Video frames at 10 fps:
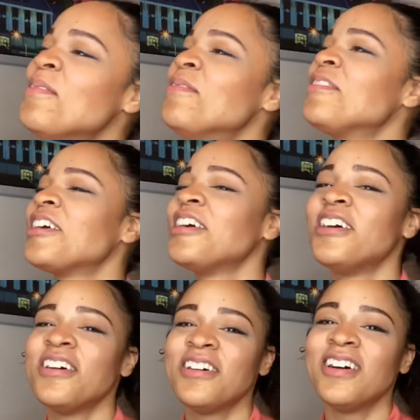
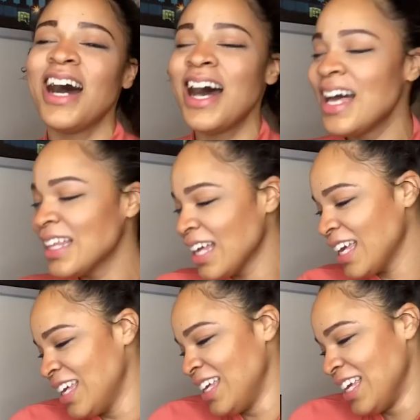Bro, I
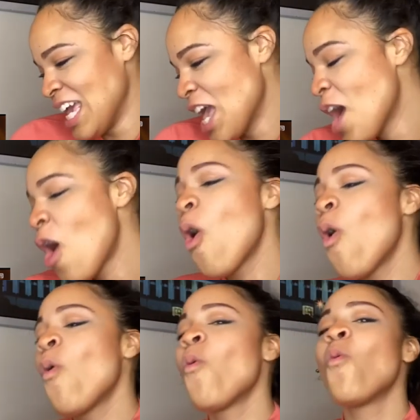like...
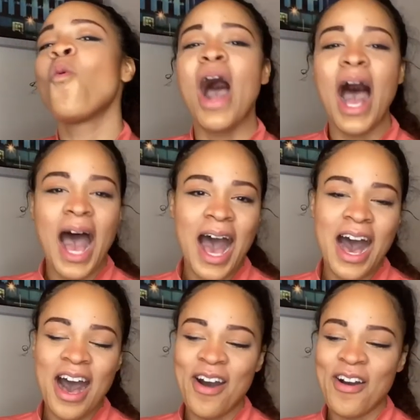
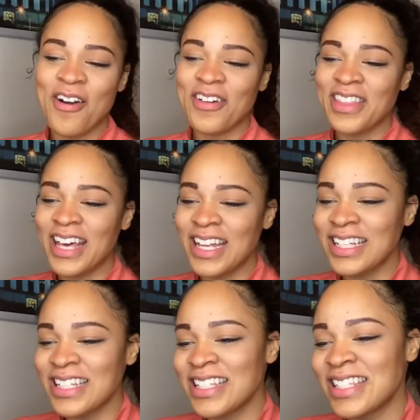Wow, that
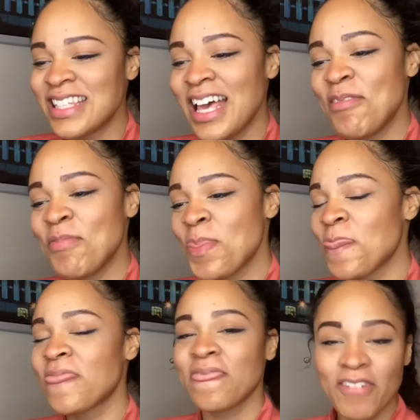is
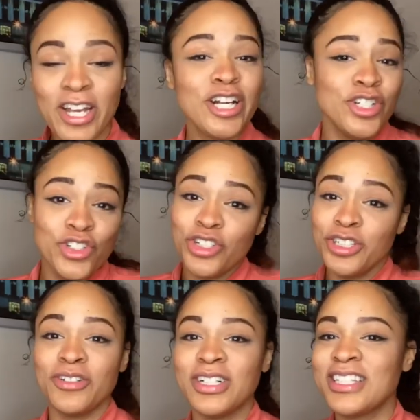very
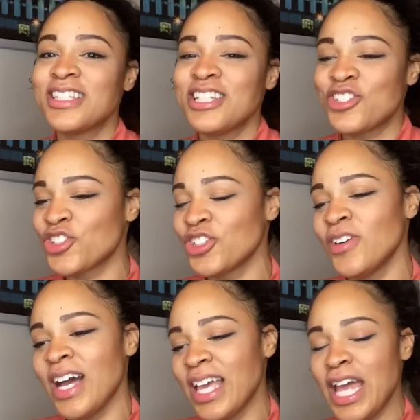true. It's
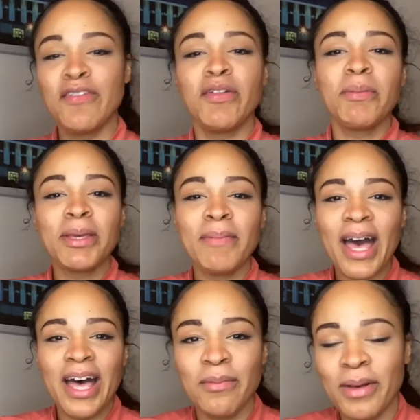true. I can't even be
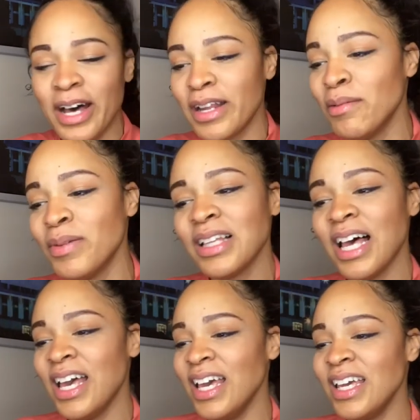mad about it, but
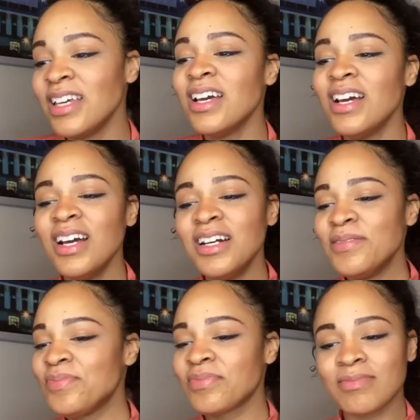like...
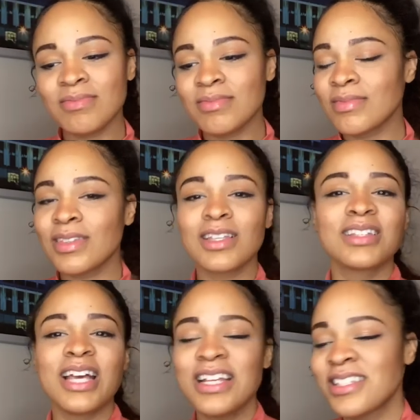
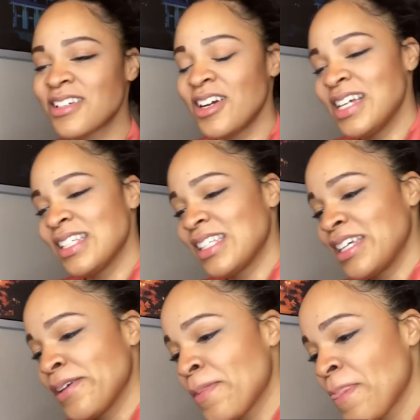That's
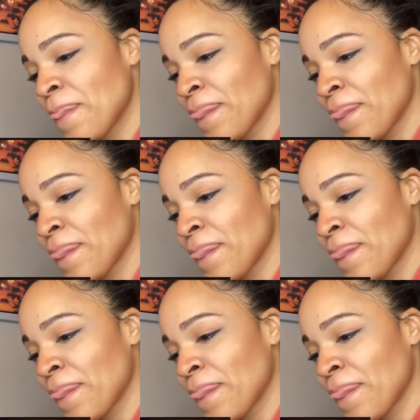crazy.